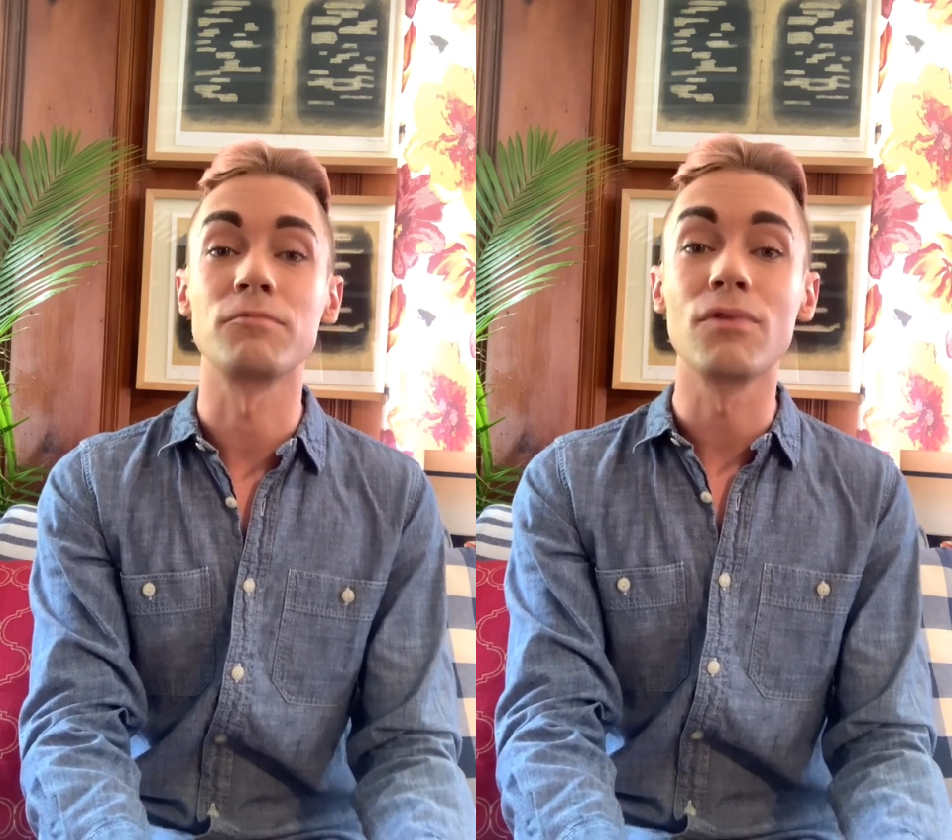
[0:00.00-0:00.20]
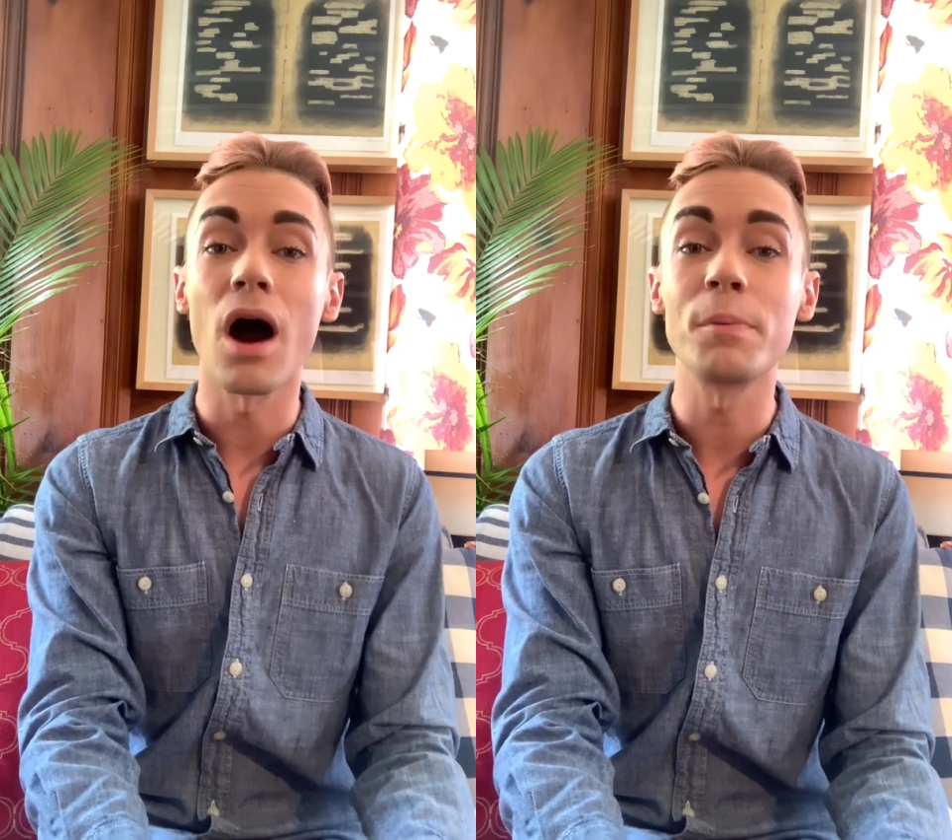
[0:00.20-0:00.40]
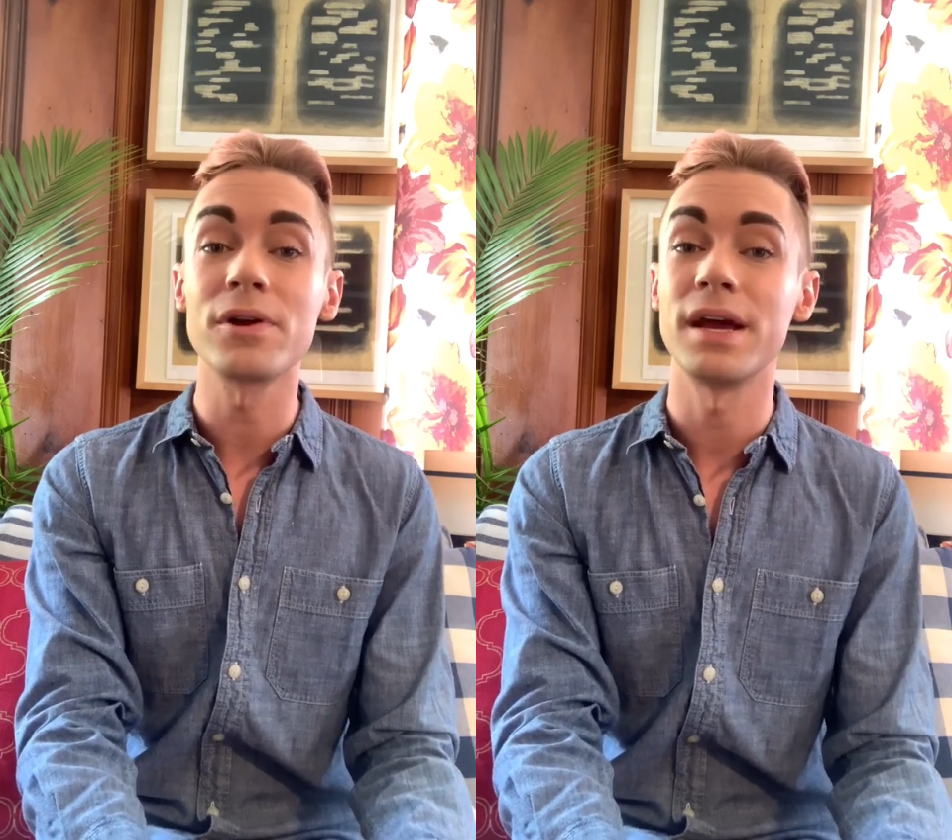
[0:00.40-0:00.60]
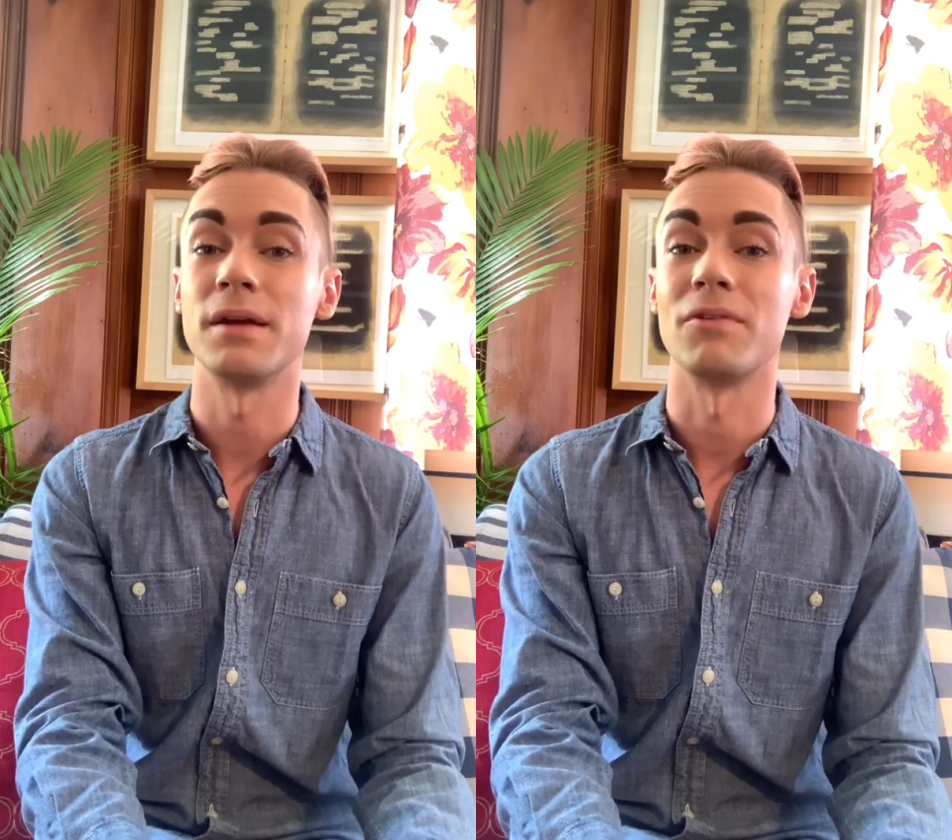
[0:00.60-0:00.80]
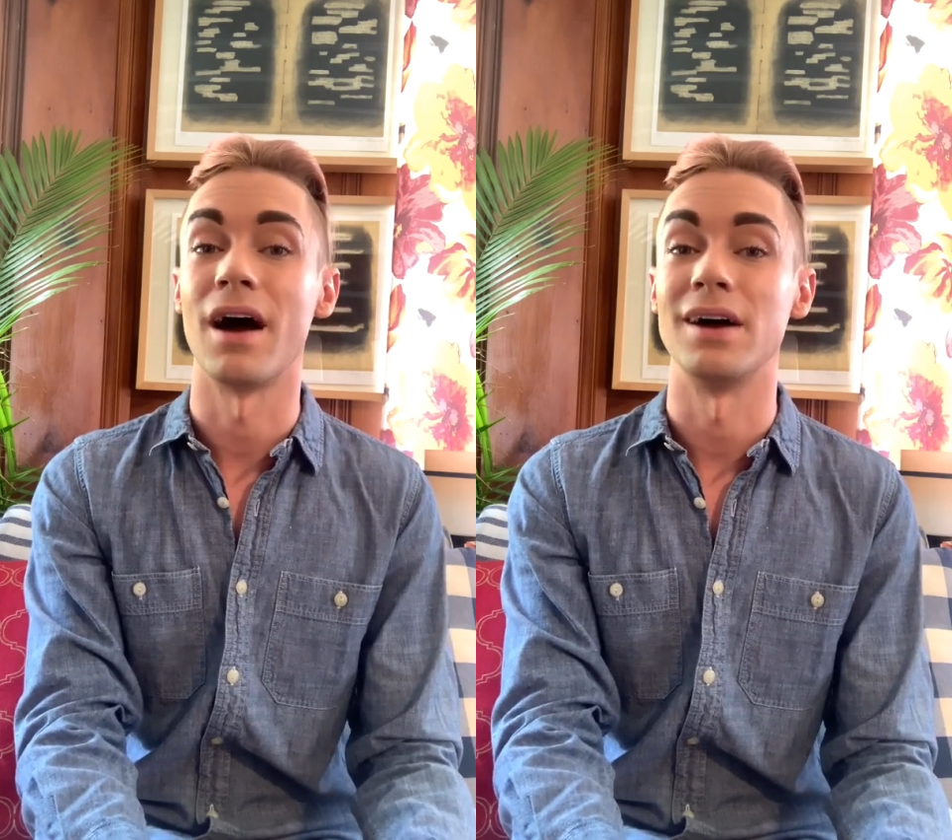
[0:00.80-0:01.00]
Robert
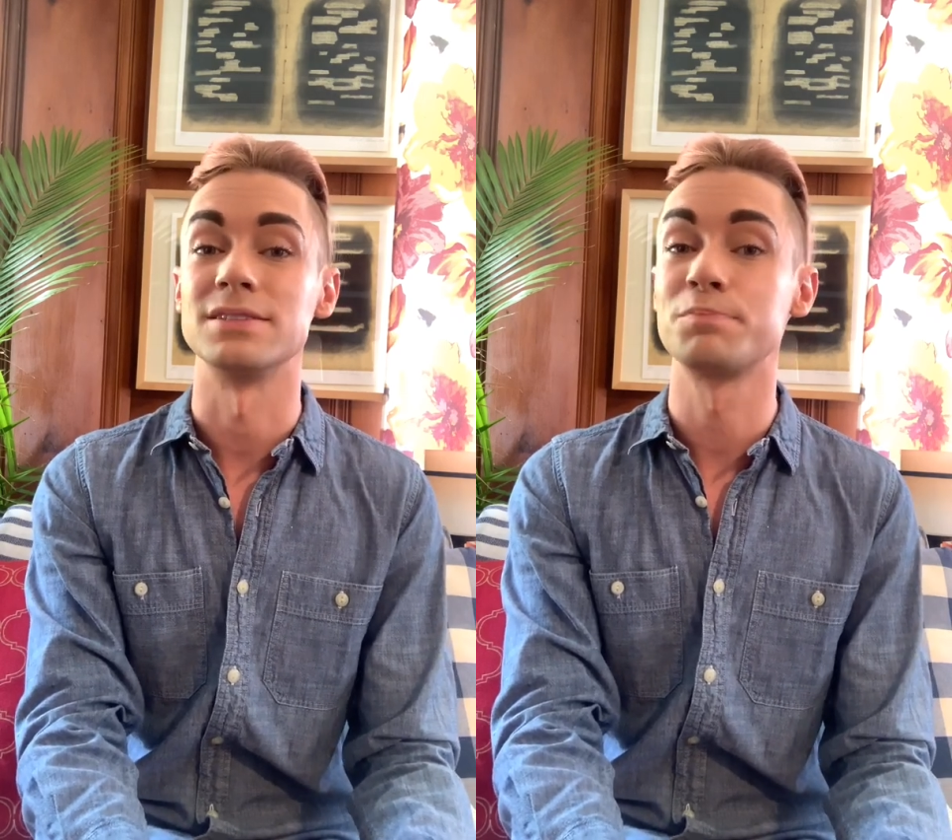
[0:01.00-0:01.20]
Henri's